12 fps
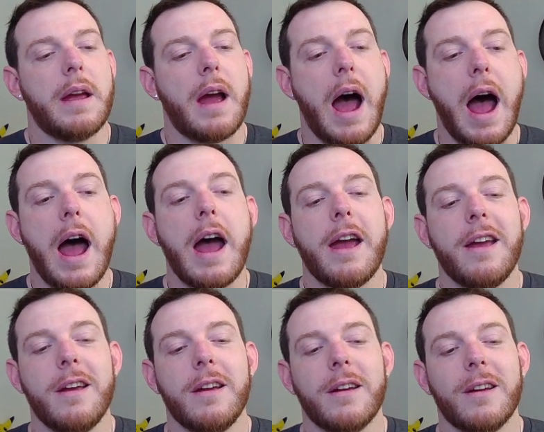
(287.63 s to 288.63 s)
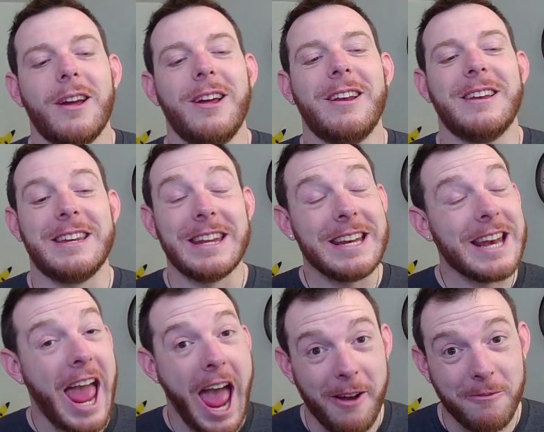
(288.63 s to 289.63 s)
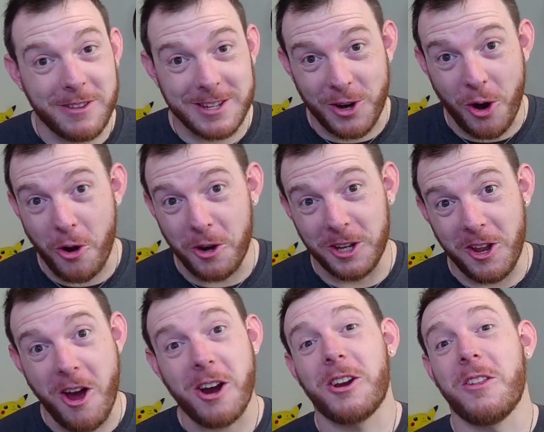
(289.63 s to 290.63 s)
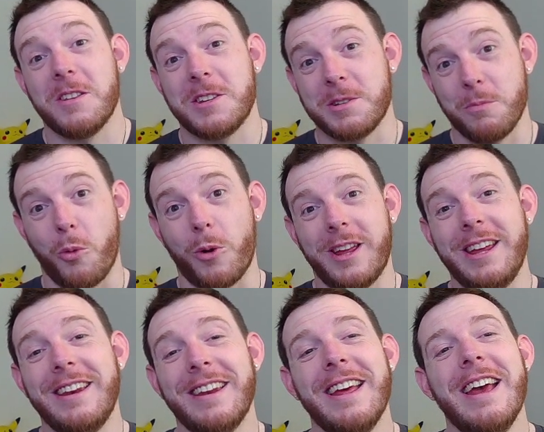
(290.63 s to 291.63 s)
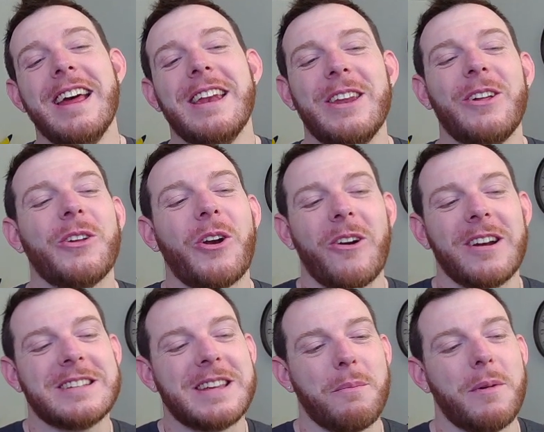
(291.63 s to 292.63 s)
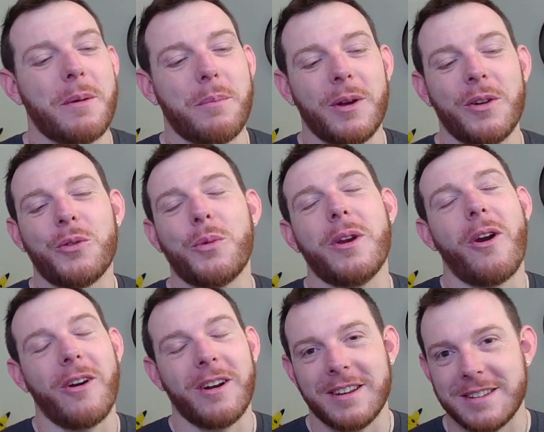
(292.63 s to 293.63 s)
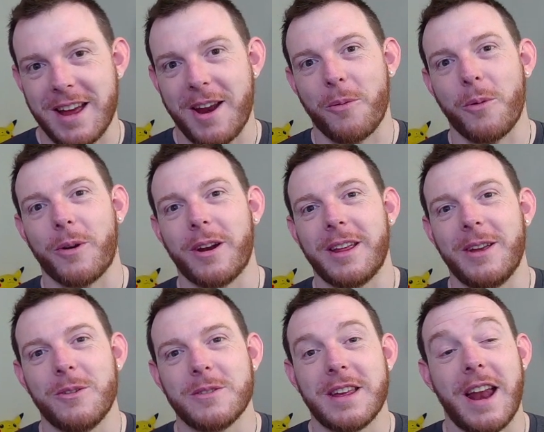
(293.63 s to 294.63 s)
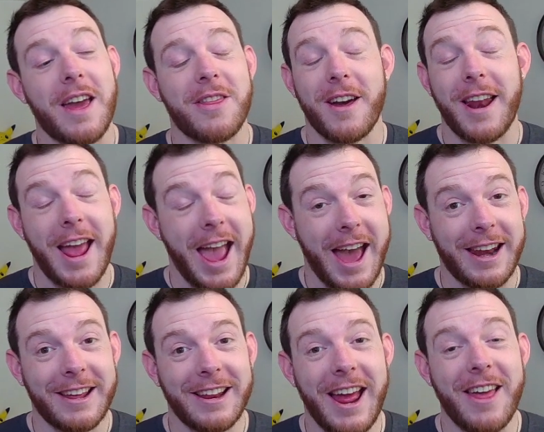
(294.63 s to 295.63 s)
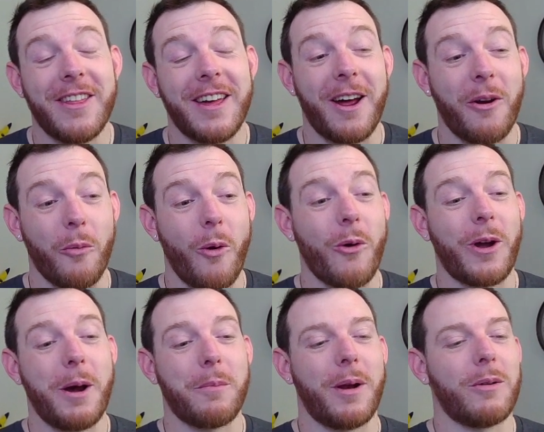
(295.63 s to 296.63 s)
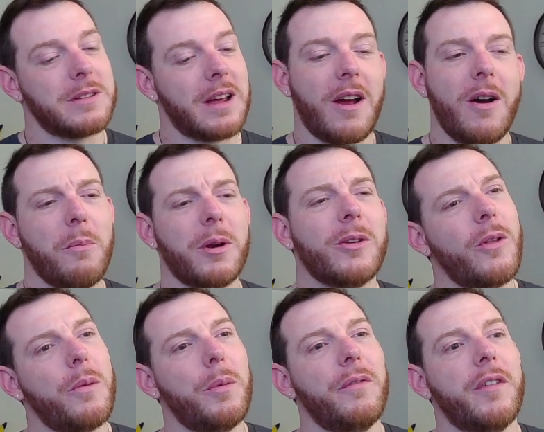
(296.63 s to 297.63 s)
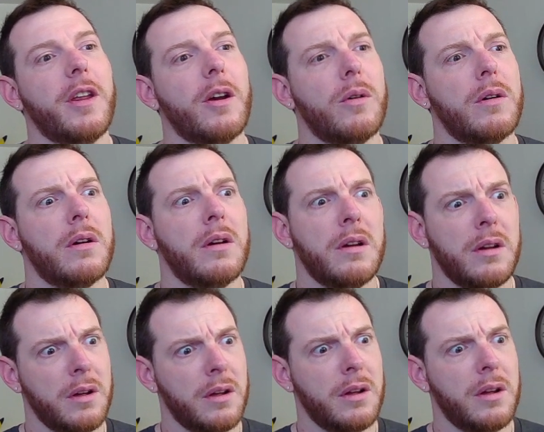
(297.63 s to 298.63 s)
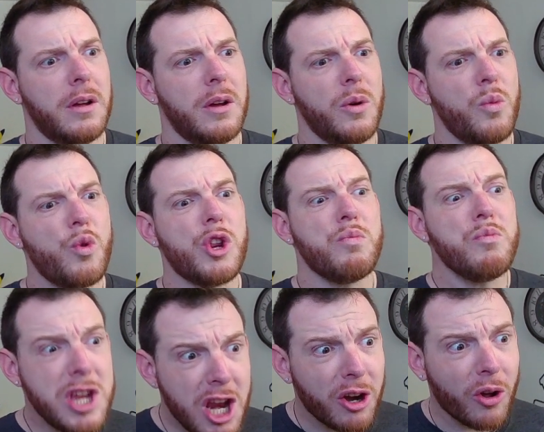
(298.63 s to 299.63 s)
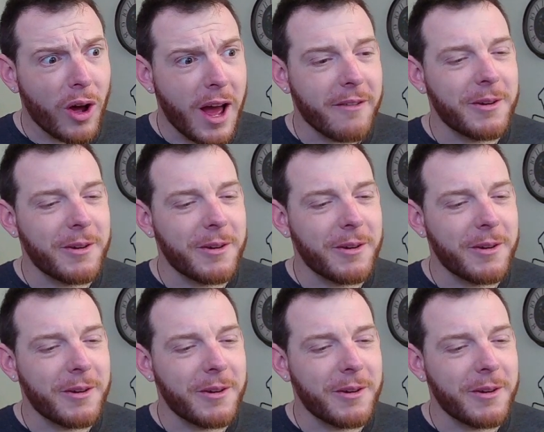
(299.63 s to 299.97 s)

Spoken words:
I didn't have this car unlocked this morning. Nil had already sent me the build. We'd already decided we were going to use it. I thought I had it, and then I woke up and I was like, oh, I'm going to do the build video. What do you mean I don't have